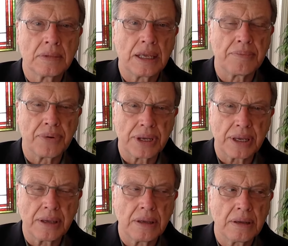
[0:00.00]
in
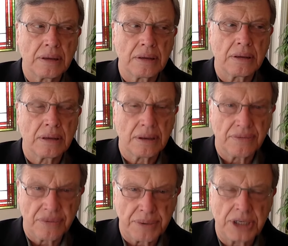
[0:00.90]
bringing
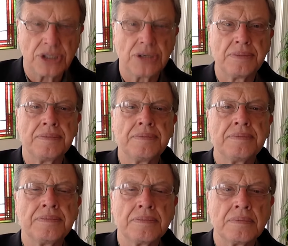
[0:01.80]
information
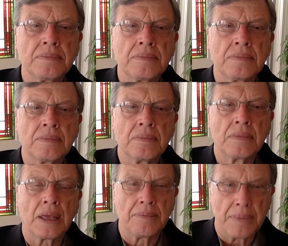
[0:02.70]

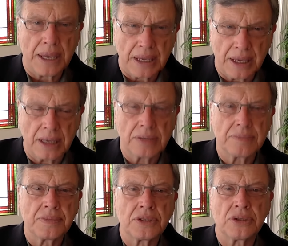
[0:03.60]
and making it
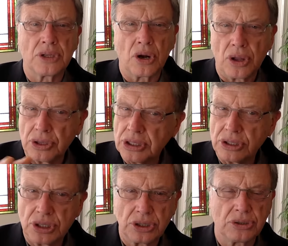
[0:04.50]
so that all these
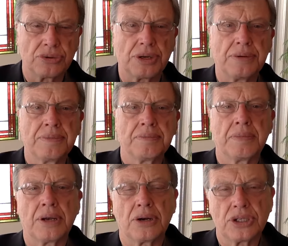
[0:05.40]
children
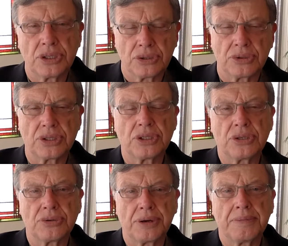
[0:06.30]
and our children's children